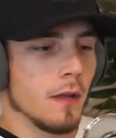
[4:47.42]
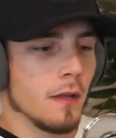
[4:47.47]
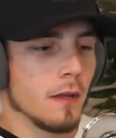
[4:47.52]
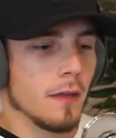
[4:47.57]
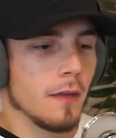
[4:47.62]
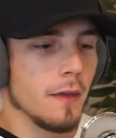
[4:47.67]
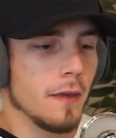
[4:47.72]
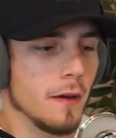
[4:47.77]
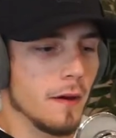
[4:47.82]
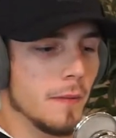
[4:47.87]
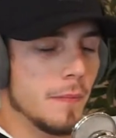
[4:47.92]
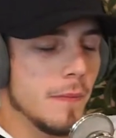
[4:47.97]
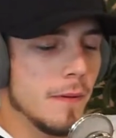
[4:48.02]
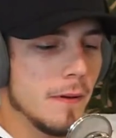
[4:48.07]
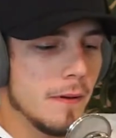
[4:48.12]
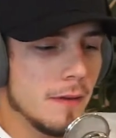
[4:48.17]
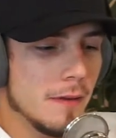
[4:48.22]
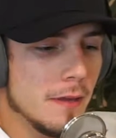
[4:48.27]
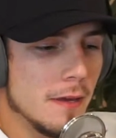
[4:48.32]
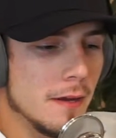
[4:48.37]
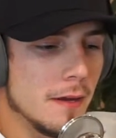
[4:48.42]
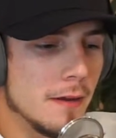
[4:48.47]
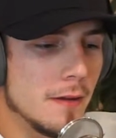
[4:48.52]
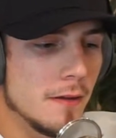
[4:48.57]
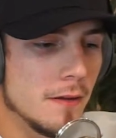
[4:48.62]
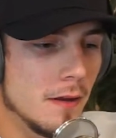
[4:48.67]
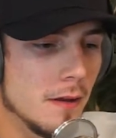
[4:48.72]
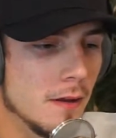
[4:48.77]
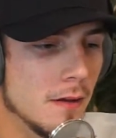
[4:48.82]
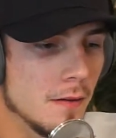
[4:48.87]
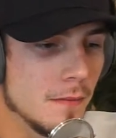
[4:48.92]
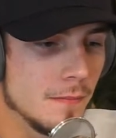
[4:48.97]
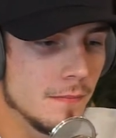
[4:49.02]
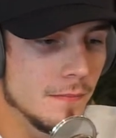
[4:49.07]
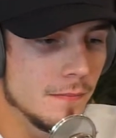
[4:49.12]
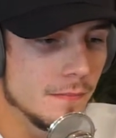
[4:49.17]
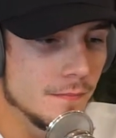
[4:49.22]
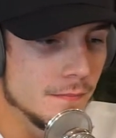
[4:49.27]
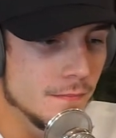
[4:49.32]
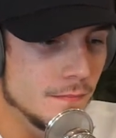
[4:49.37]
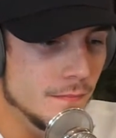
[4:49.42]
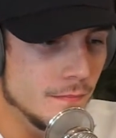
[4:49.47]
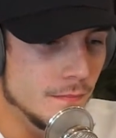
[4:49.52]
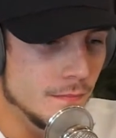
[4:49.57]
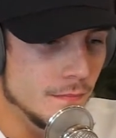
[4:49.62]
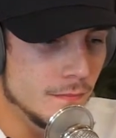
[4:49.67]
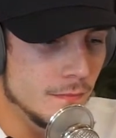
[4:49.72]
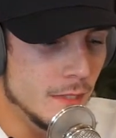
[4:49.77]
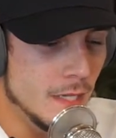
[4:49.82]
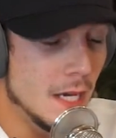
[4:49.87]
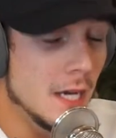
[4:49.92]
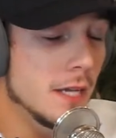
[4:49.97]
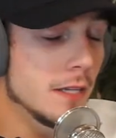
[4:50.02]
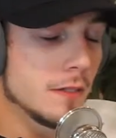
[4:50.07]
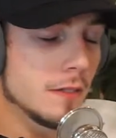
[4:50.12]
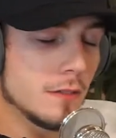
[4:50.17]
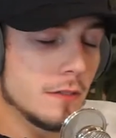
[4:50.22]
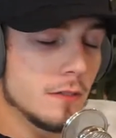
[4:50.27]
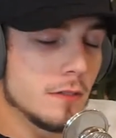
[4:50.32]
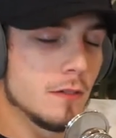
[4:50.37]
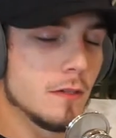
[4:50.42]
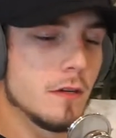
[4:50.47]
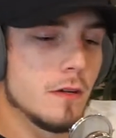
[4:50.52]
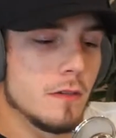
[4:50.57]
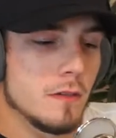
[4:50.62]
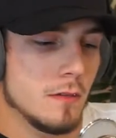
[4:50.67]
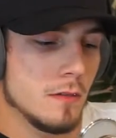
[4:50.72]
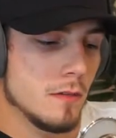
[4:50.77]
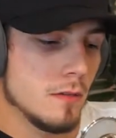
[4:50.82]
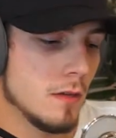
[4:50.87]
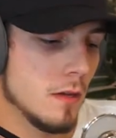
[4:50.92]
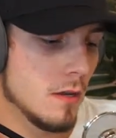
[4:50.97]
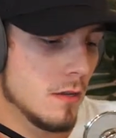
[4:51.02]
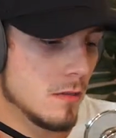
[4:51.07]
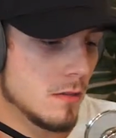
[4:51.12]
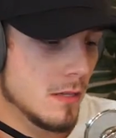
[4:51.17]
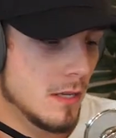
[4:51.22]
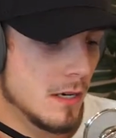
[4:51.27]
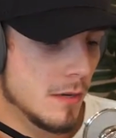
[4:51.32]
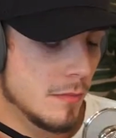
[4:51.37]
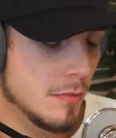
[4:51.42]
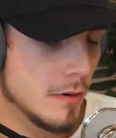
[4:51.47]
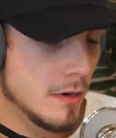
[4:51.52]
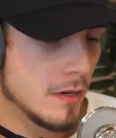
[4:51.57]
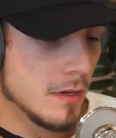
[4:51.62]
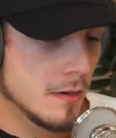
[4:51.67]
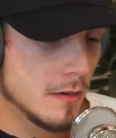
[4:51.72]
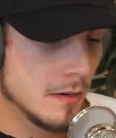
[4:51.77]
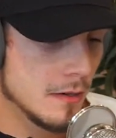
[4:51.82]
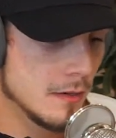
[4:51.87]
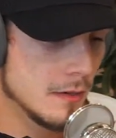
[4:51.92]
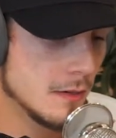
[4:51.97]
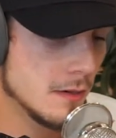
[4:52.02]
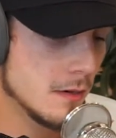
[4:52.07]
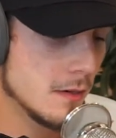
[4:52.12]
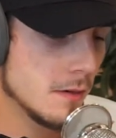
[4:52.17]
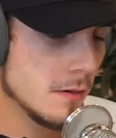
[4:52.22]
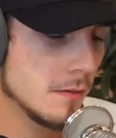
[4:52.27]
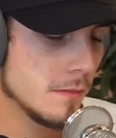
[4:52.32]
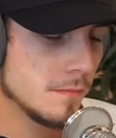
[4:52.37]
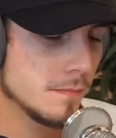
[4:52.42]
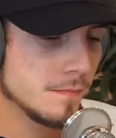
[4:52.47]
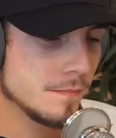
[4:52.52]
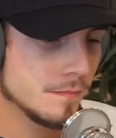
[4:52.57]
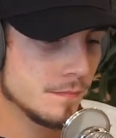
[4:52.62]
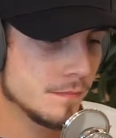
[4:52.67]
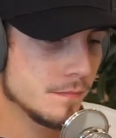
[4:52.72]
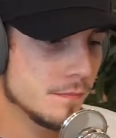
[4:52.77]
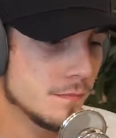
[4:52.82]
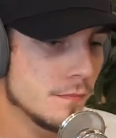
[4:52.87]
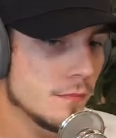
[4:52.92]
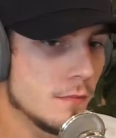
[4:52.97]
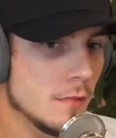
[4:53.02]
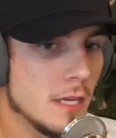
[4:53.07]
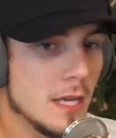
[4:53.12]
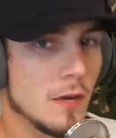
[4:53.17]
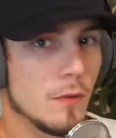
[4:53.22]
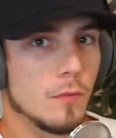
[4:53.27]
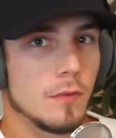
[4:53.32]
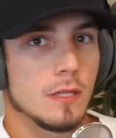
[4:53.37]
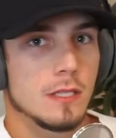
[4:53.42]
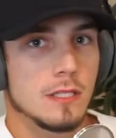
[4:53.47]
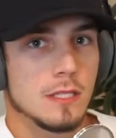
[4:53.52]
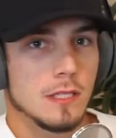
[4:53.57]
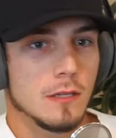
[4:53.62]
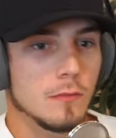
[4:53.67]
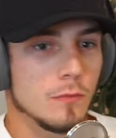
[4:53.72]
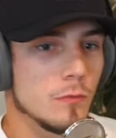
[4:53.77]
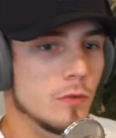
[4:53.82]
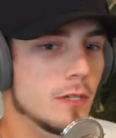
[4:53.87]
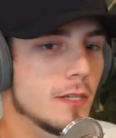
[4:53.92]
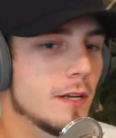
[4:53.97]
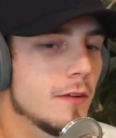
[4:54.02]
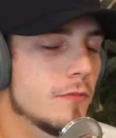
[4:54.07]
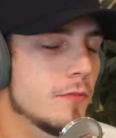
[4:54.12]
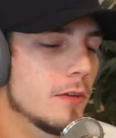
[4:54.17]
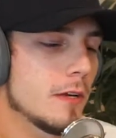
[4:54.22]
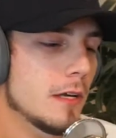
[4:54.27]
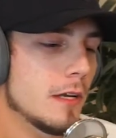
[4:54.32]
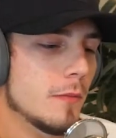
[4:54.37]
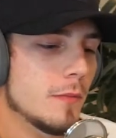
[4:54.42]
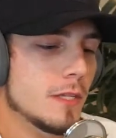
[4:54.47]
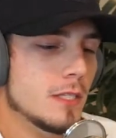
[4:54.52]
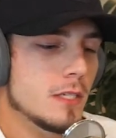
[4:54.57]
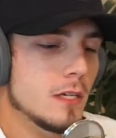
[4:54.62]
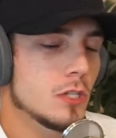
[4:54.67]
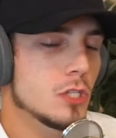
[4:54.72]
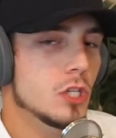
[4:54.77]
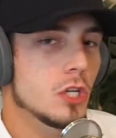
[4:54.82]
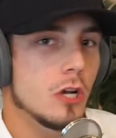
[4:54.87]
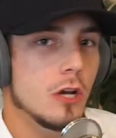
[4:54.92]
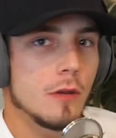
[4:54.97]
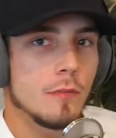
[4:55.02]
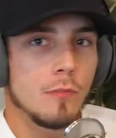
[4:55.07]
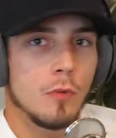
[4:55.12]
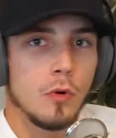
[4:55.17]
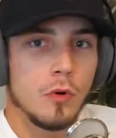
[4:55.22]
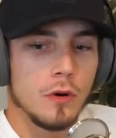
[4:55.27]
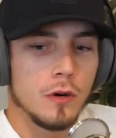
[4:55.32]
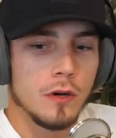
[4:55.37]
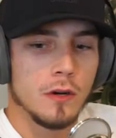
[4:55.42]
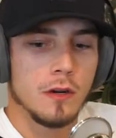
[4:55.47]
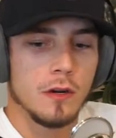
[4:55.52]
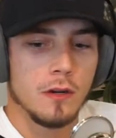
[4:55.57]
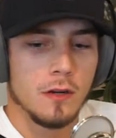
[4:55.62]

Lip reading: Yep. Yeah. Yeah, dude. No. Yeah, you said it pretty good. Yeah, it's something we're definitely gonna be touching on more.